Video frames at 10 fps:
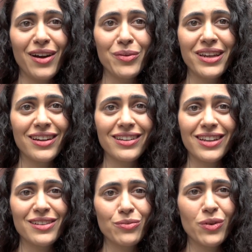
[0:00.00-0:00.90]
we did
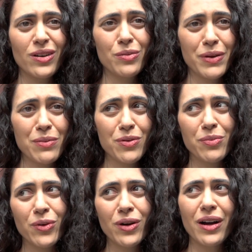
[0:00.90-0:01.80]
what people
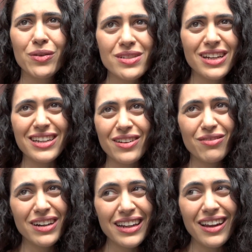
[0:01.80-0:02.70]
brought. I didn't
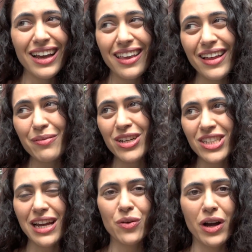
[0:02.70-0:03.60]
really like it that much.
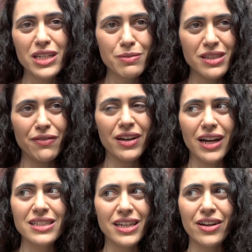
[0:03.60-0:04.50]
I had quite a specific
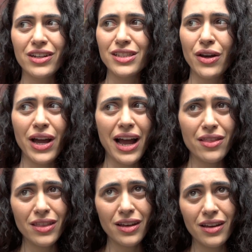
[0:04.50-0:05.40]
idea, and so I had
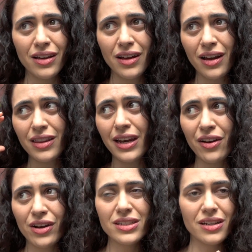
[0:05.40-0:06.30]
the
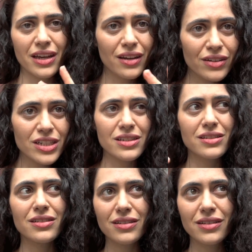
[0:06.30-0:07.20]
lyrics kind of just
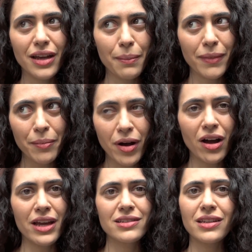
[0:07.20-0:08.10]
in my
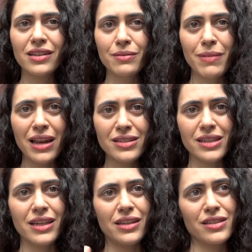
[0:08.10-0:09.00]
mind and the
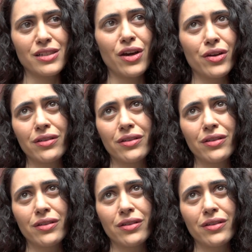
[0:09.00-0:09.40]
melody, and so